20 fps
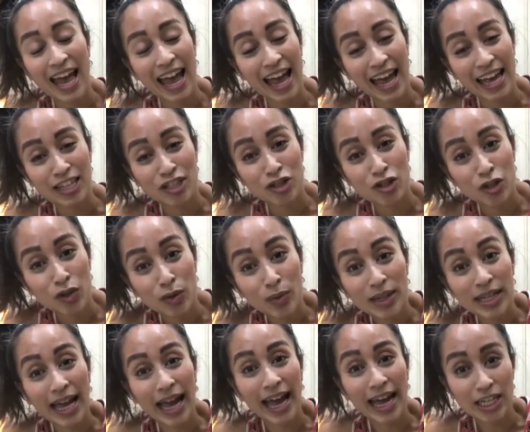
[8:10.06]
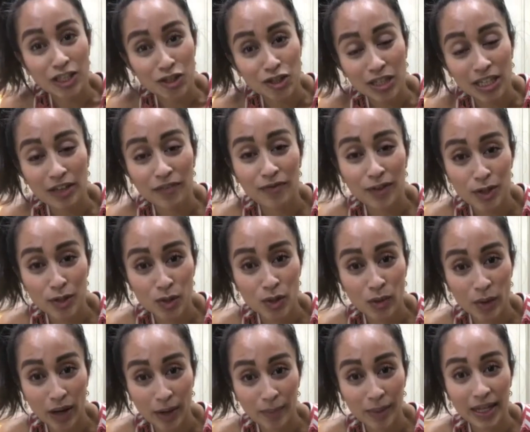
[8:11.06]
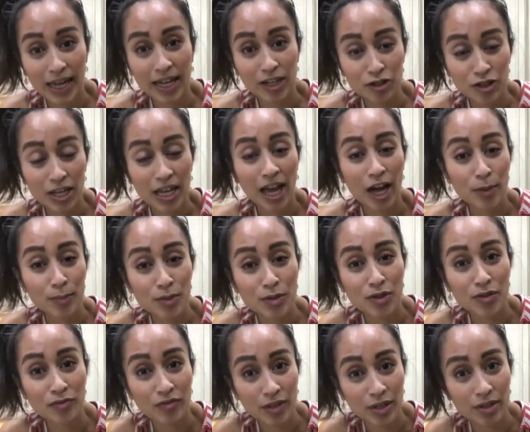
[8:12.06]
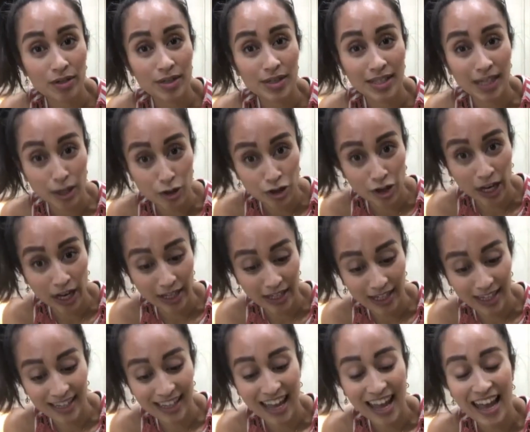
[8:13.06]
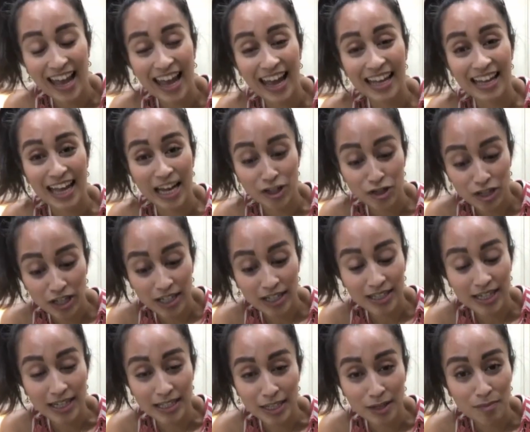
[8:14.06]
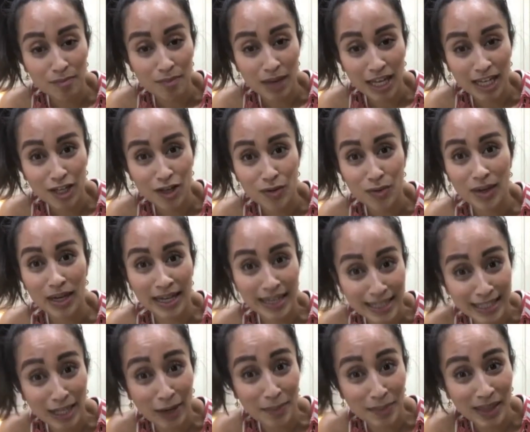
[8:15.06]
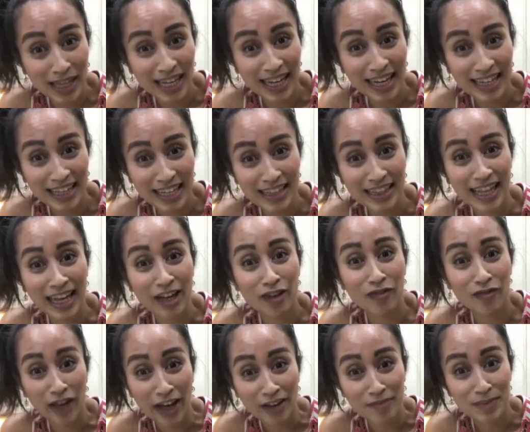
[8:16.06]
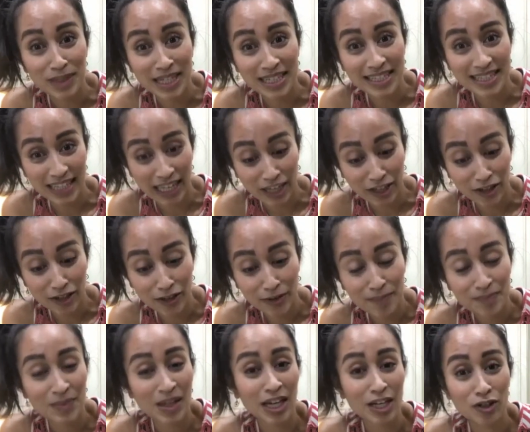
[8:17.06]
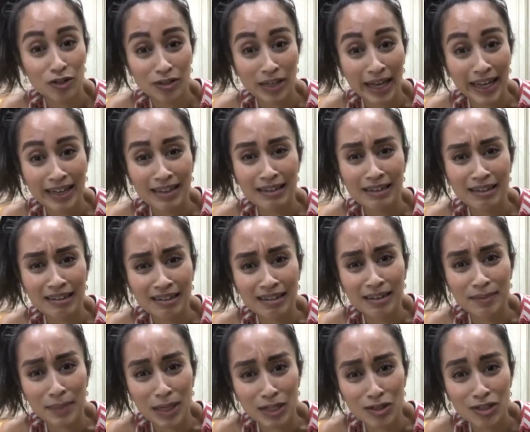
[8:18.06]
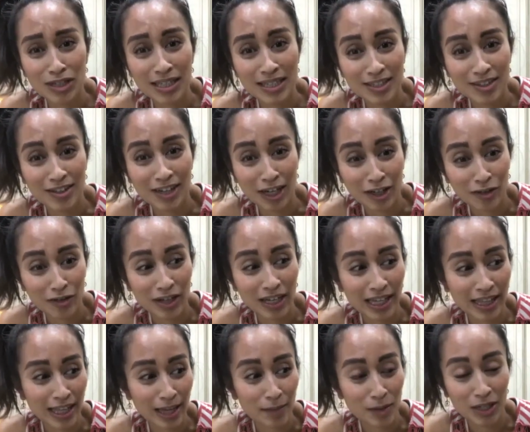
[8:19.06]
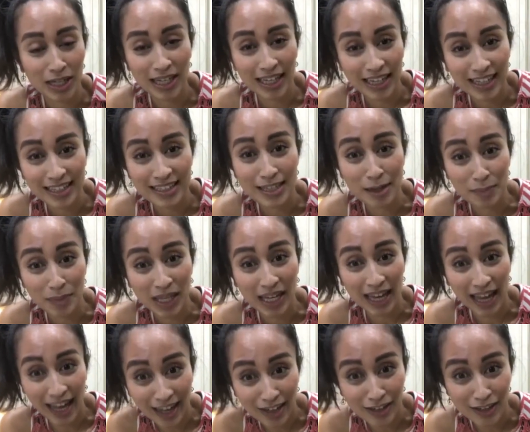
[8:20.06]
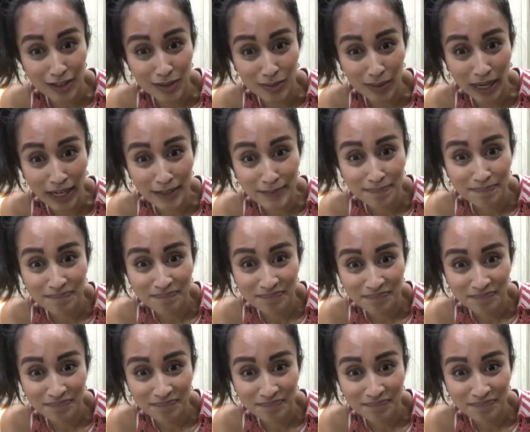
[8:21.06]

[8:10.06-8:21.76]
And 2, it actually fills you up. It actually helps you to feel satiated. It actually doesn't make you eat something and then like 5 minutes later, you're like, oh, I'm actually still hungry. I think I'm gonna eat something else, right?